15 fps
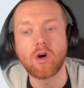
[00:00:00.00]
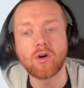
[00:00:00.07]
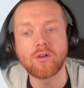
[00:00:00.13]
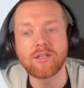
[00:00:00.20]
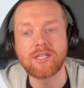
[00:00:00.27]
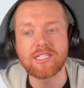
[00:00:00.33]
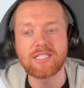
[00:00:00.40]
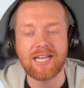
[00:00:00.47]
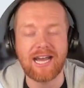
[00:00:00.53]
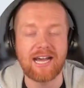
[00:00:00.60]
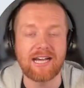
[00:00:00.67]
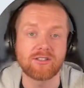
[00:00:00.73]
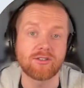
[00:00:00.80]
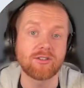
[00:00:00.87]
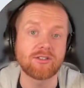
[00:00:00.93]
these
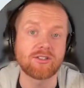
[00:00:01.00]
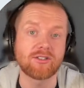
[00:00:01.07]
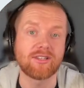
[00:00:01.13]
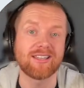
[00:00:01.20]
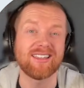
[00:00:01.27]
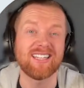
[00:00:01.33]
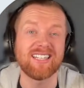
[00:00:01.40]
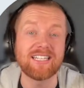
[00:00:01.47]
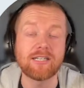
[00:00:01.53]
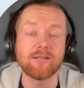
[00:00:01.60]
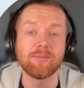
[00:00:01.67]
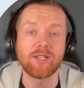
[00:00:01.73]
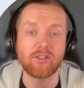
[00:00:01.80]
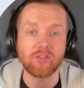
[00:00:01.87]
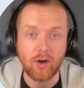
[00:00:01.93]
hazards that they need to
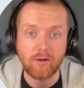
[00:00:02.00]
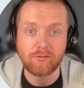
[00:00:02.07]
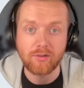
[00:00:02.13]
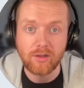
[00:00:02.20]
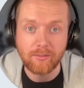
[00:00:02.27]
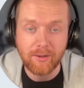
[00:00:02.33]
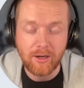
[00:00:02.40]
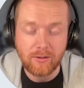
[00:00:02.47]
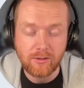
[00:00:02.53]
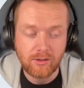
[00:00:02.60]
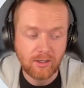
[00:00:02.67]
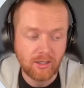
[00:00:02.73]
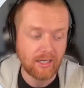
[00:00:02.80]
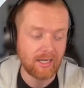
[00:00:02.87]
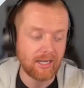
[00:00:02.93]
be thoughtful about.
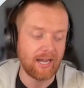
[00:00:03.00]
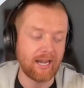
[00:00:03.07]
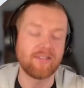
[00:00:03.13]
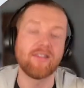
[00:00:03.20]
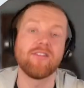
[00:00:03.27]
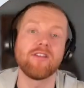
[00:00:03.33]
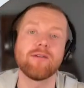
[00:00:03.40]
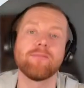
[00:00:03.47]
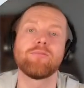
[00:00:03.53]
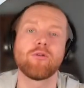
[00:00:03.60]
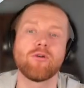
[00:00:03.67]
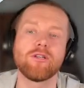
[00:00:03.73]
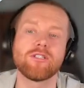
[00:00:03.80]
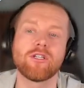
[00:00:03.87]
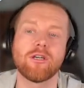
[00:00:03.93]
And then the
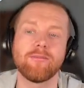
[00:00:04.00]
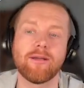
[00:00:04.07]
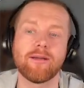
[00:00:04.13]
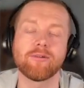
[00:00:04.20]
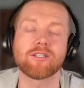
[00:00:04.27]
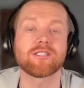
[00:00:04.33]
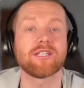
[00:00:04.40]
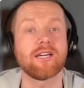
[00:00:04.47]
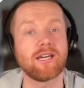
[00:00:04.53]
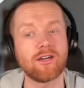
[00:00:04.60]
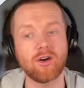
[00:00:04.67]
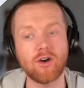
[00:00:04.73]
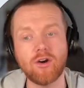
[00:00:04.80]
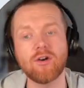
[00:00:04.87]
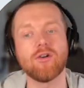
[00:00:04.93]
employee is going to be able to say,
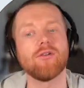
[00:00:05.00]
oh,